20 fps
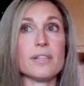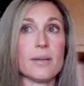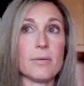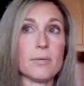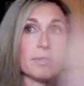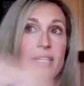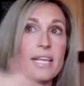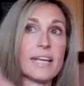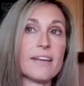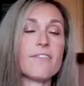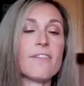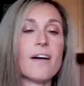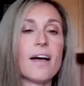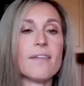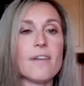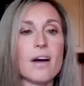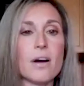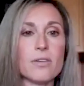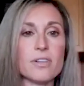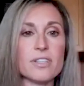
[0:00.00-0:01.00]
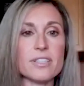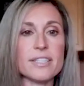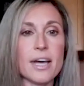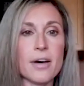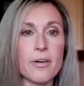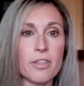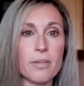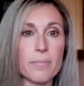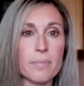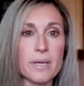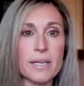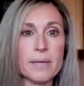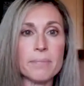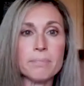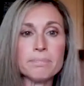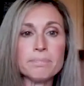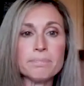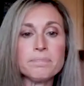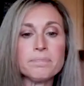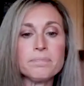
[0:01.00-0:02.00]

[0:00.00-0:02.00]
it was like 5 hours south of me.